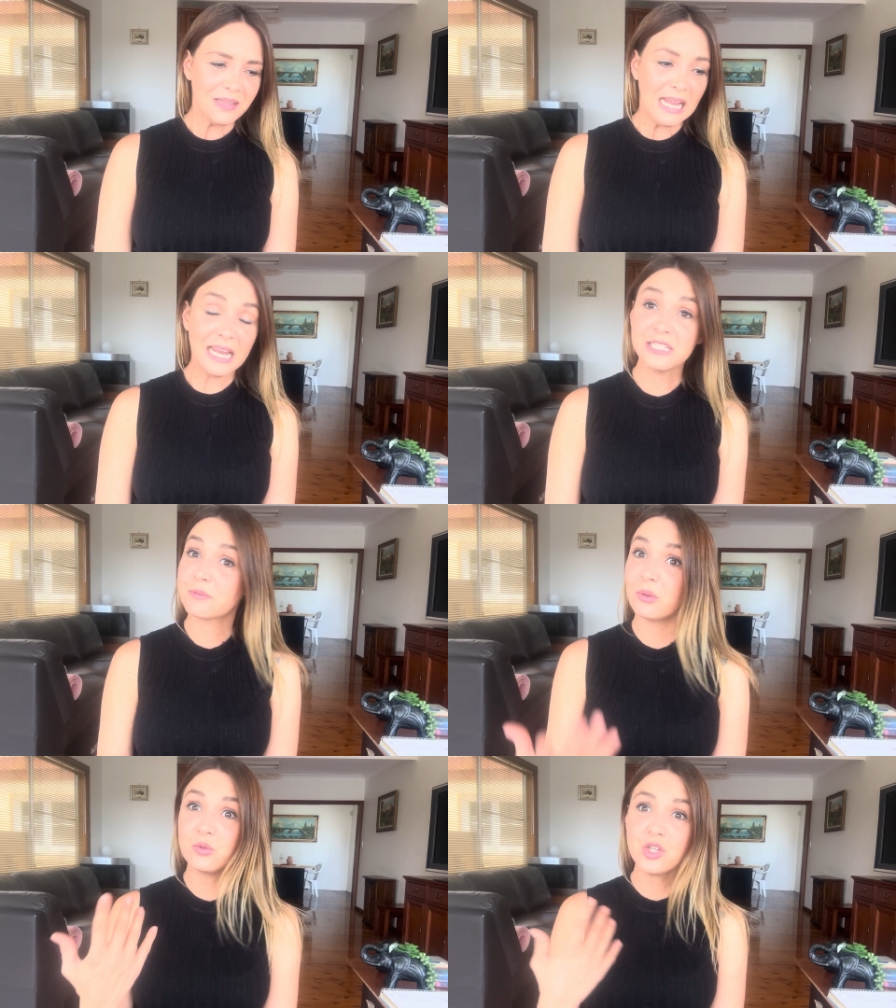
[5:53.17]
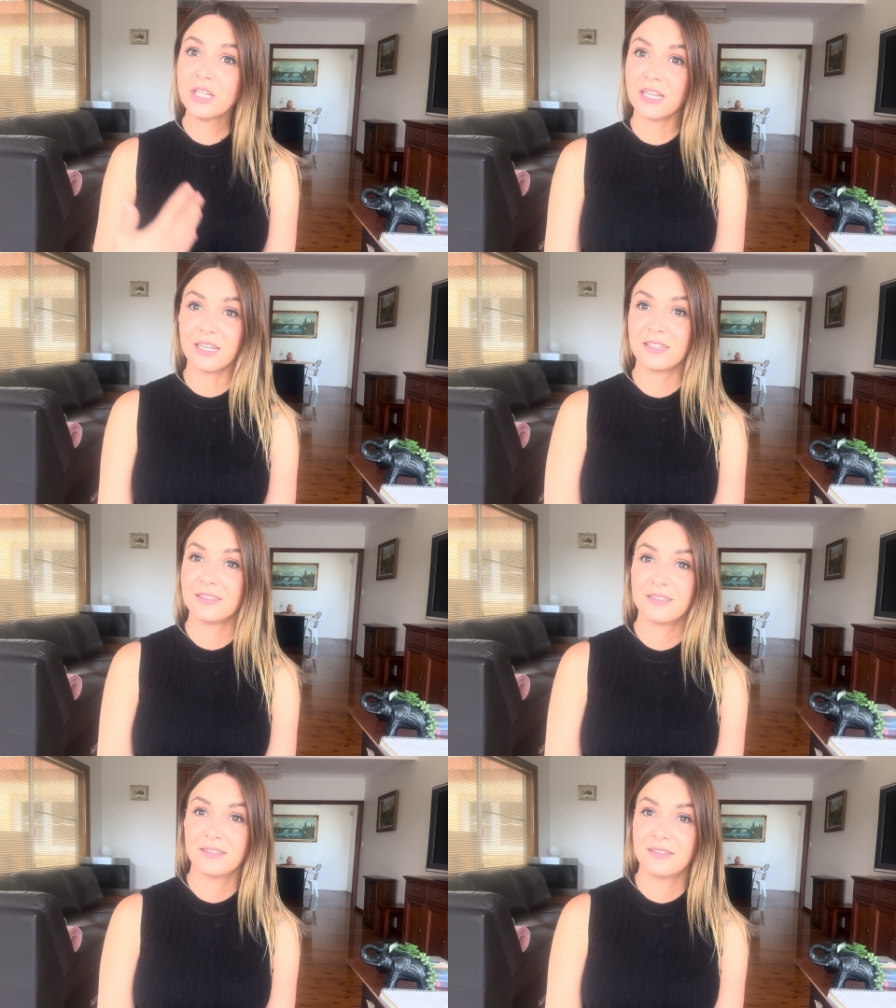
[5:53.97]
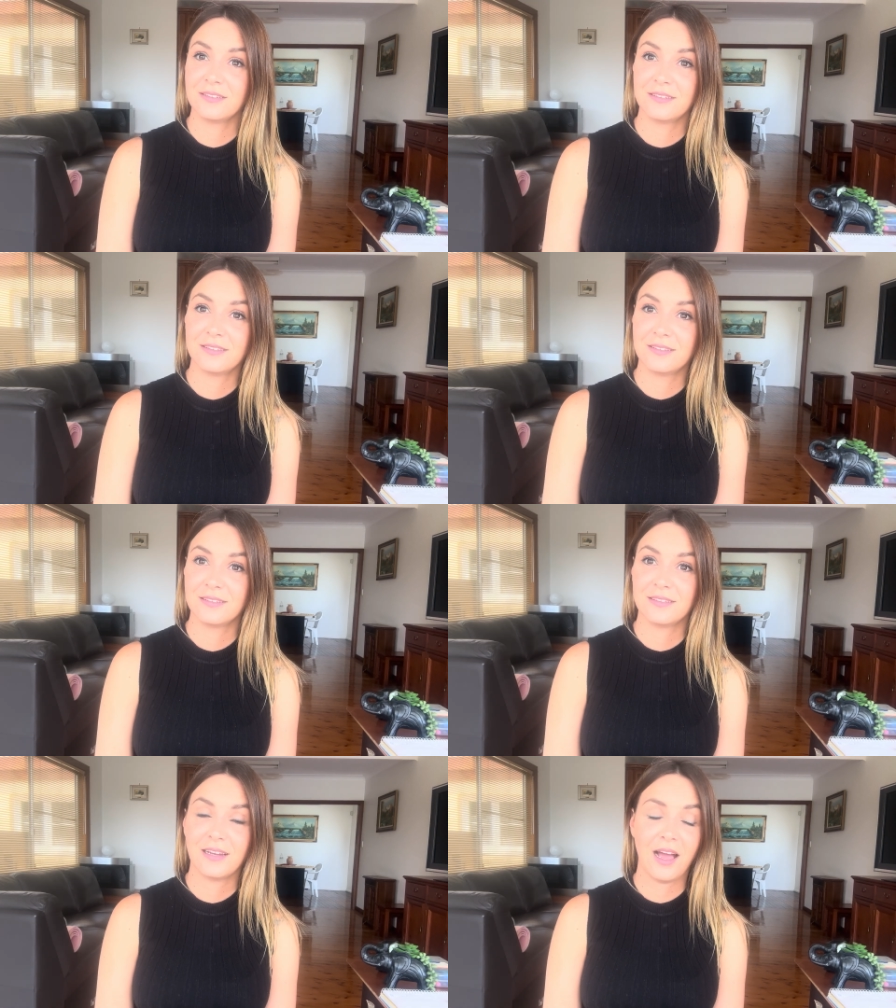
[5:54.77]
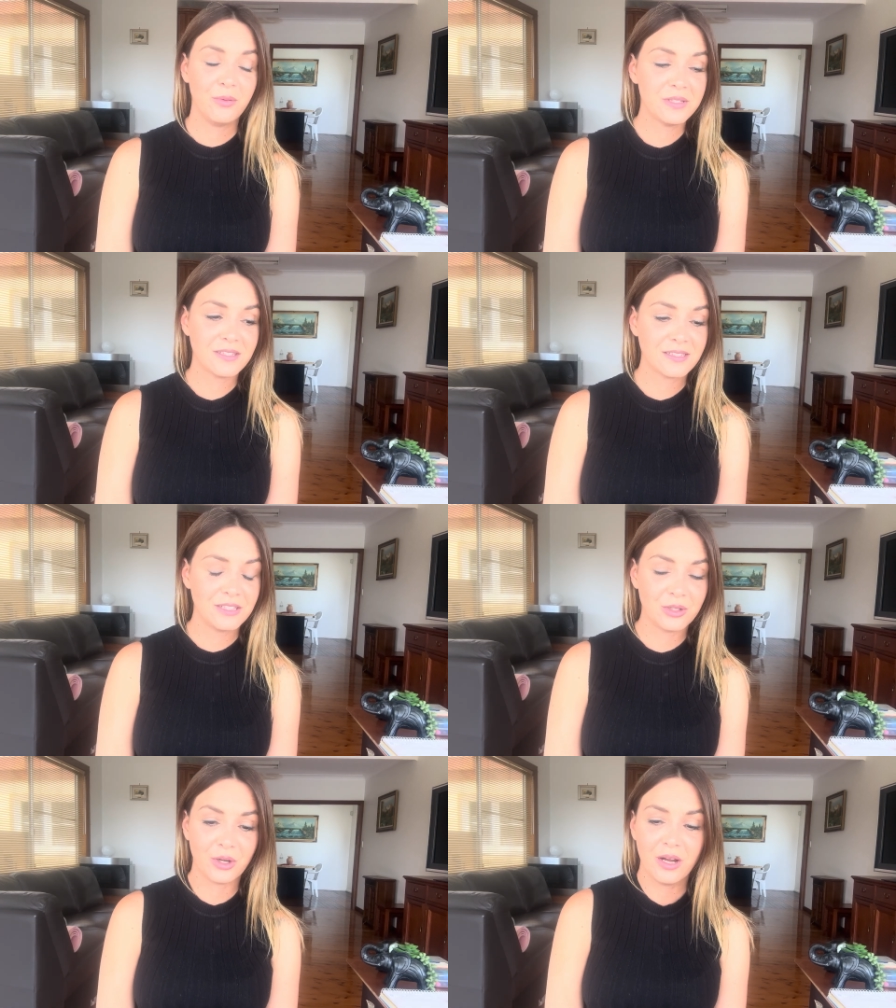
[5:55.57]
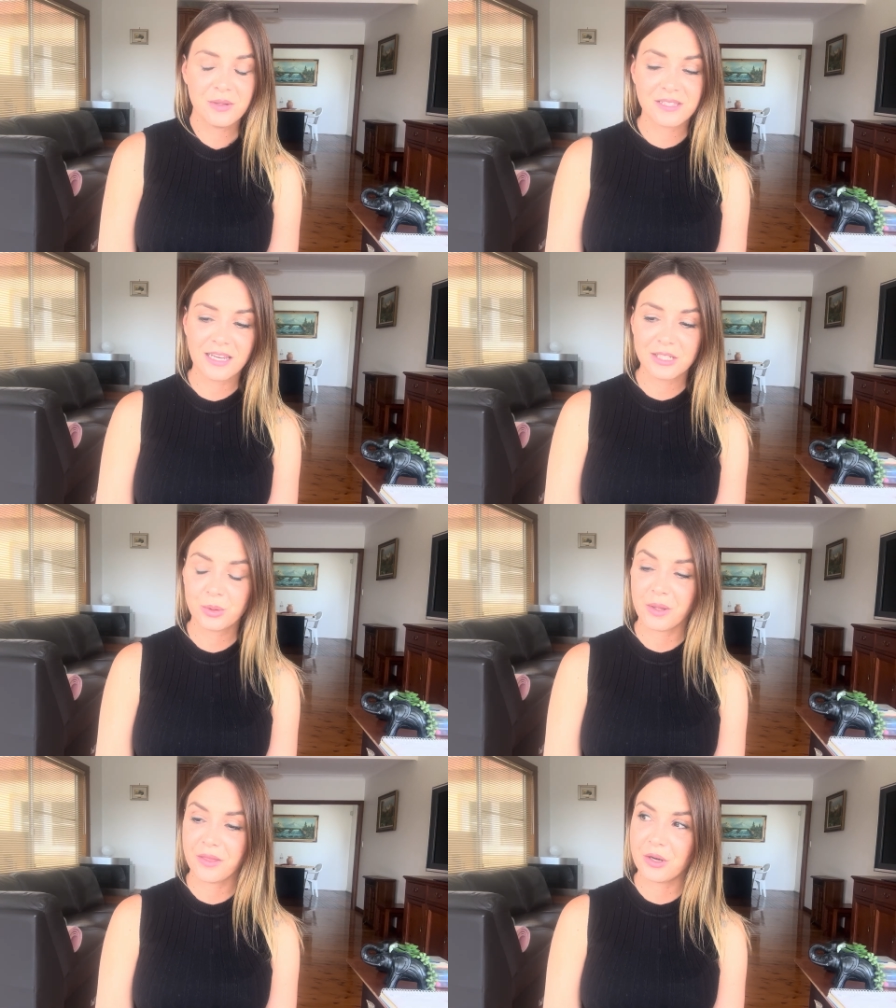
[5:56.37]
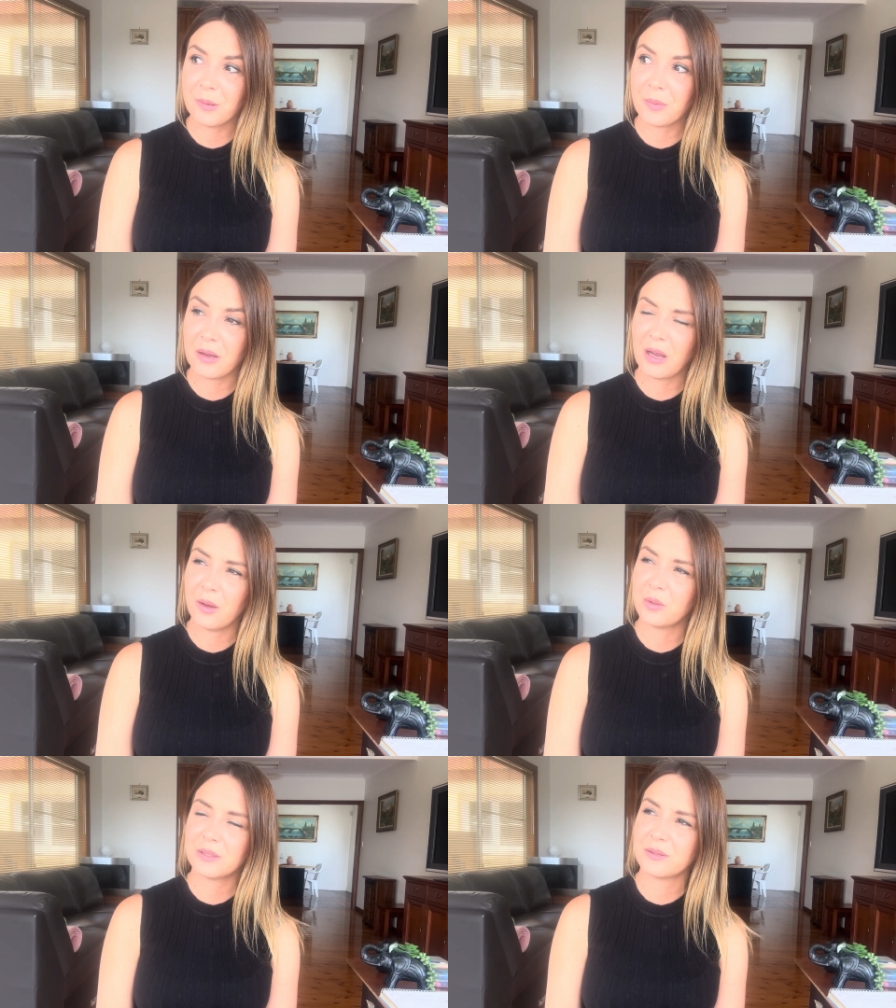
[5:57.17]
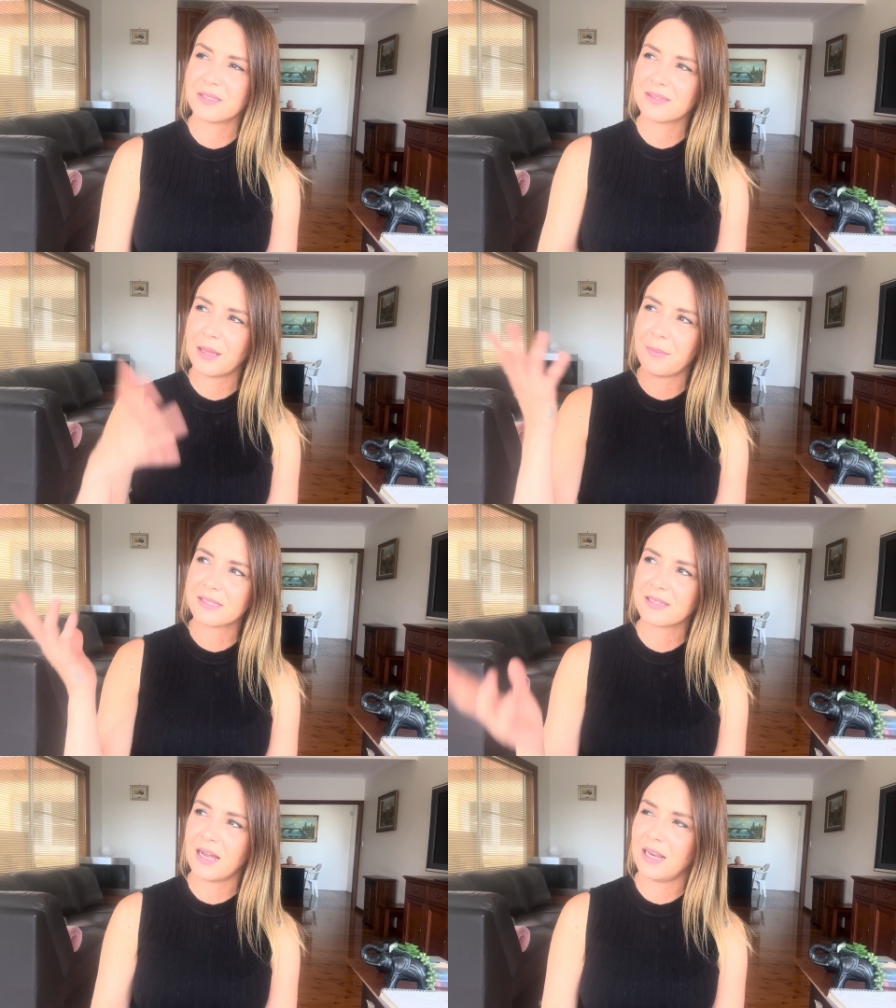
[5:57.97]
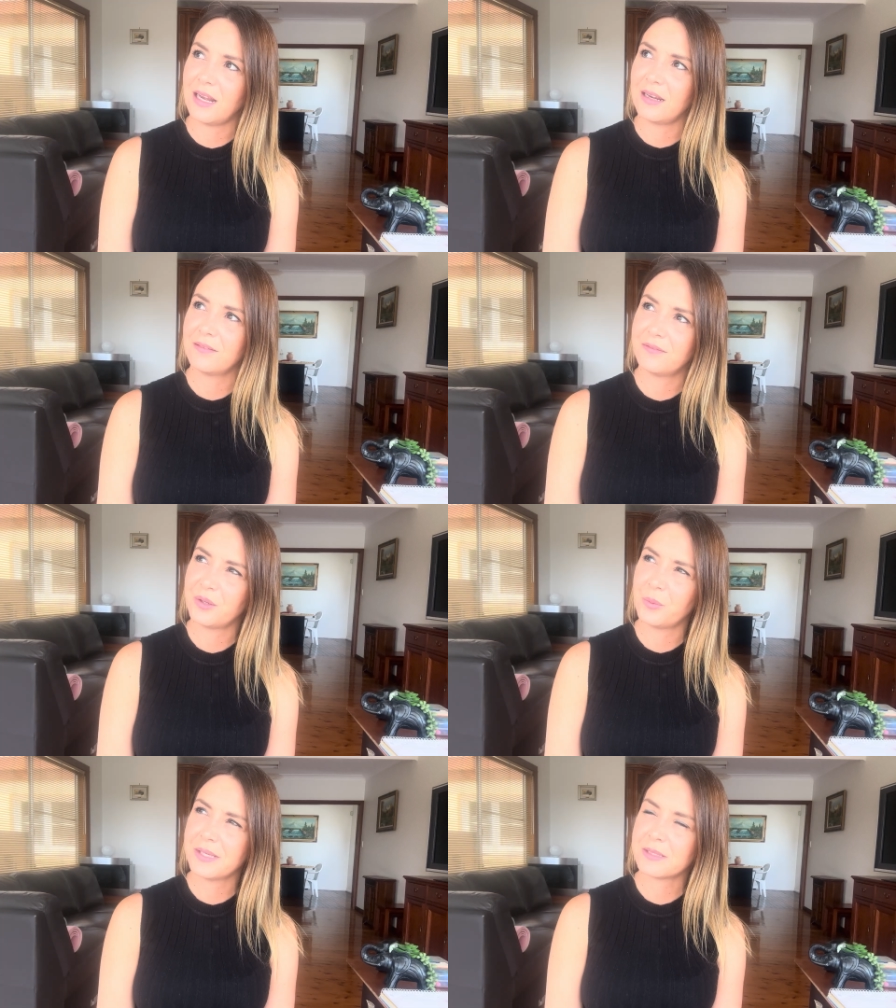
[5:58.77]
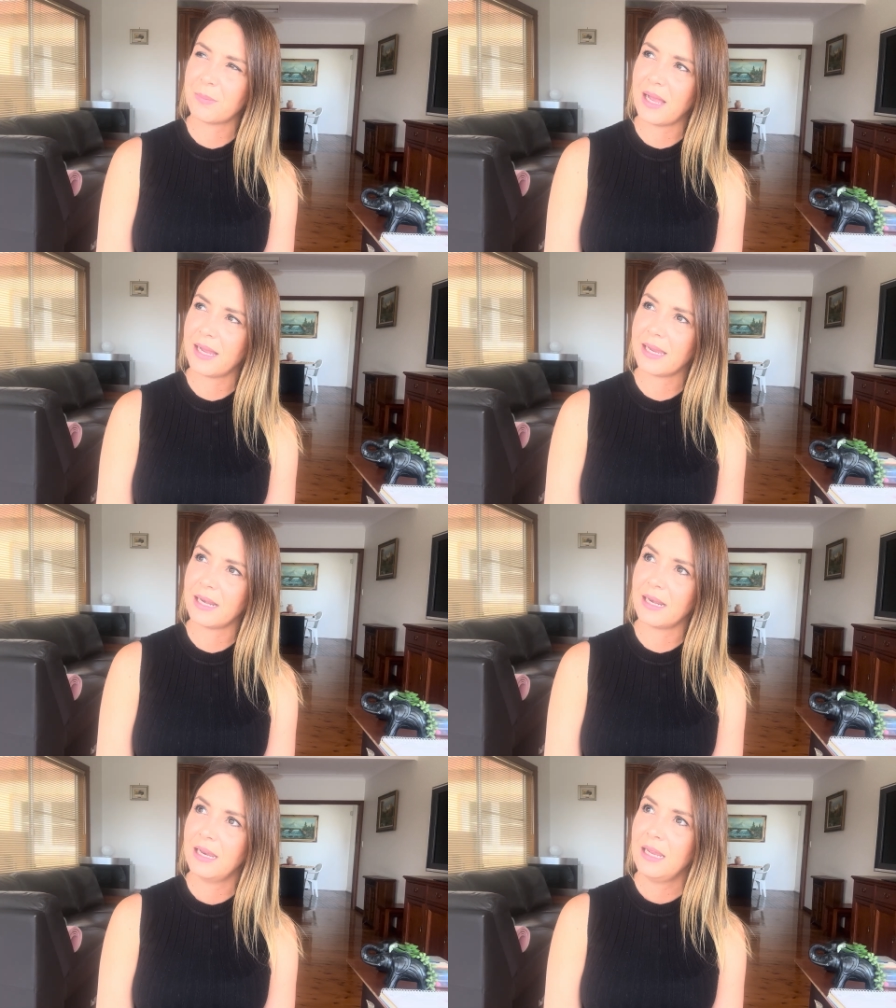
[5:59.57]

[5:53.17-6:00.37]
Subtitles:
And it's bullshit. I was saying to a therapist, I went to this Temazcal a few weeks back, and